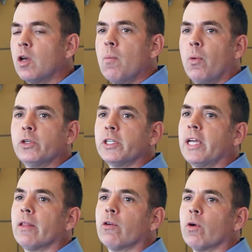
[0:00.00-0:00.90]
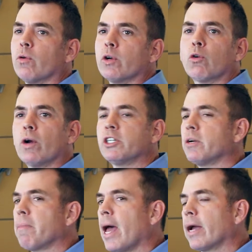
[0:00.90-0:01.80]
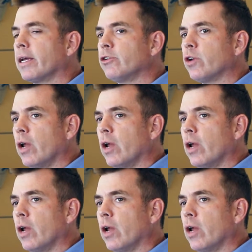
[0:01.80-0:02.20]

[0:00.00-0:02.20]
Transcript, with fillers: put together a regression package,